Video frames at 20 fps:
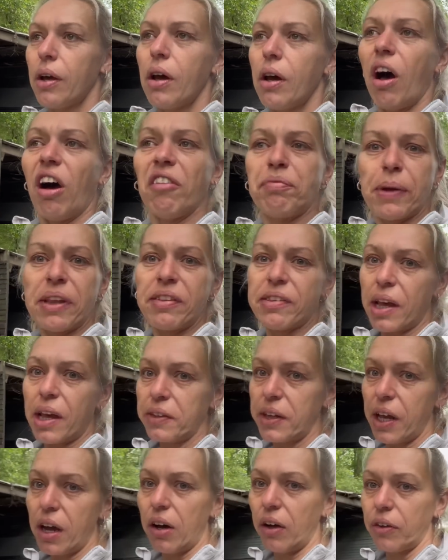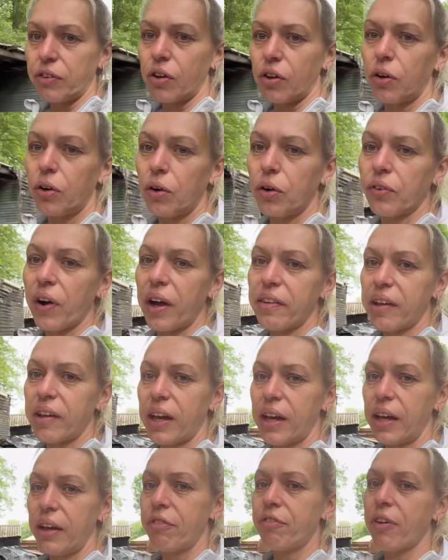I've been down the yard
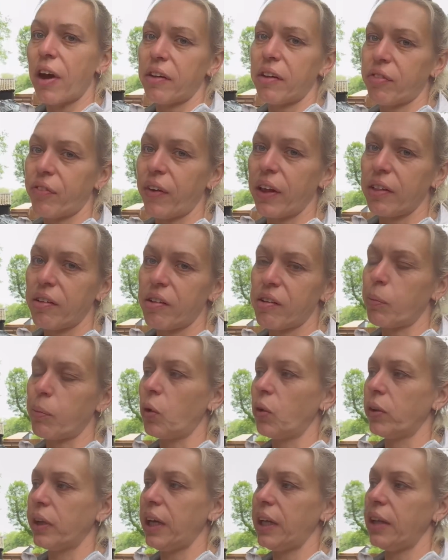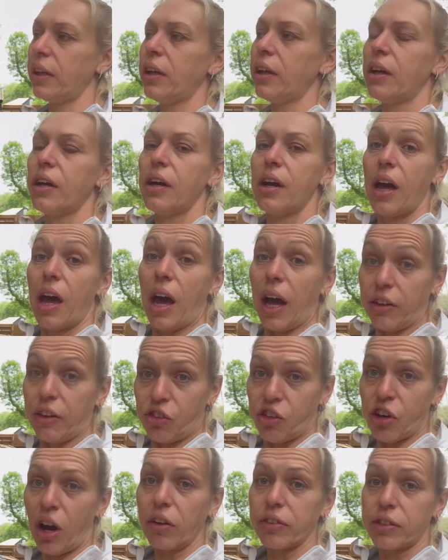already first thing this morning and
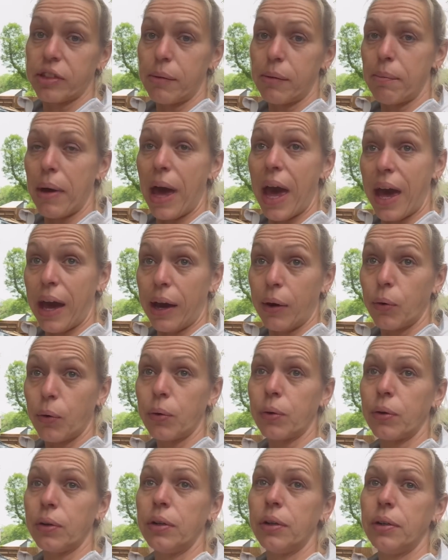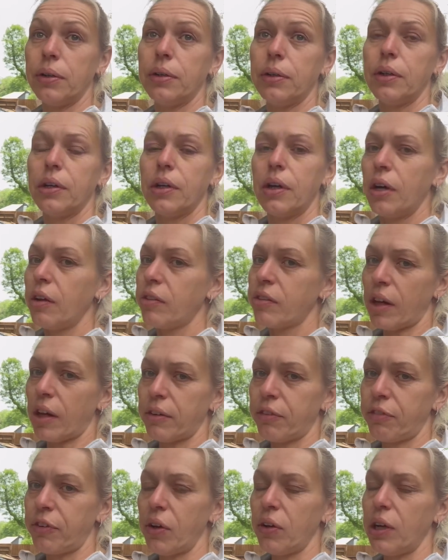chucked them out. Done
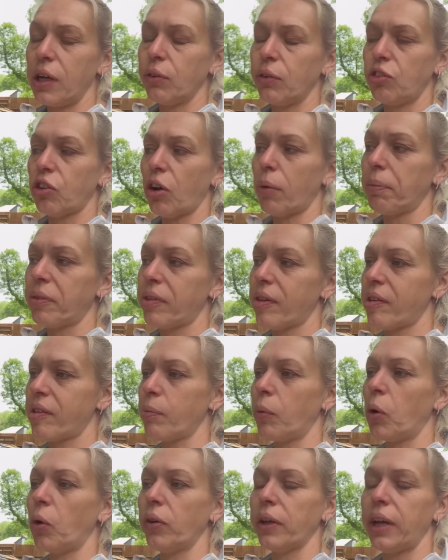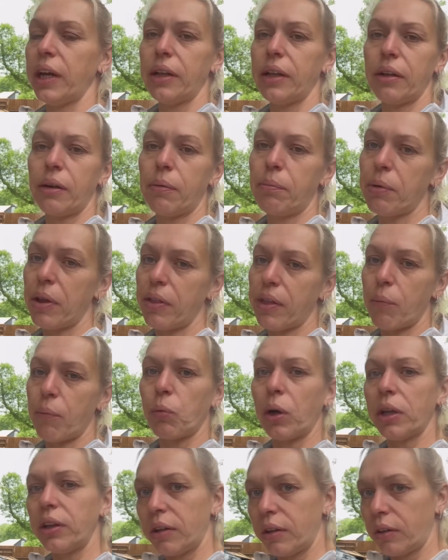a few little jobs this morning, but then
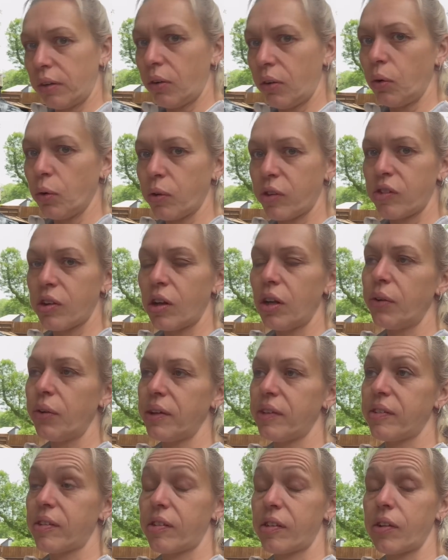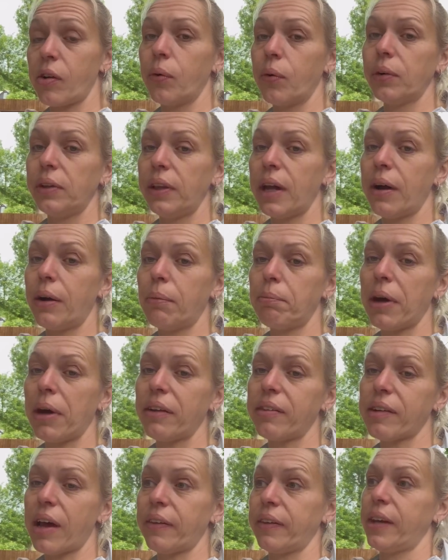went, of course, took Lewis to school, and now I'm
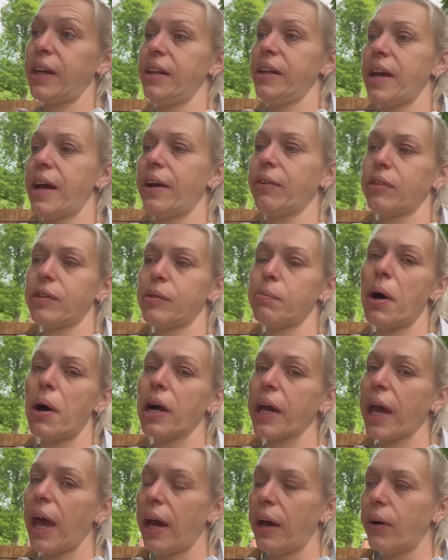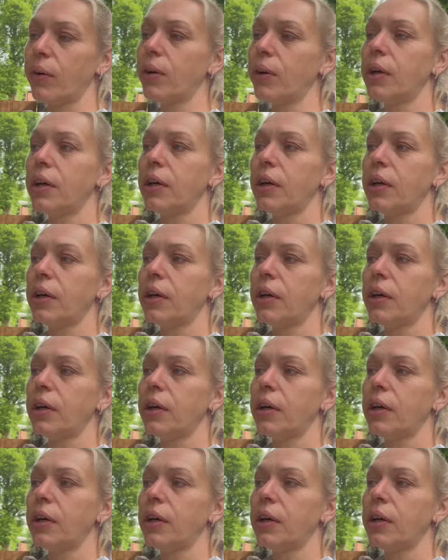back down here now to muck out,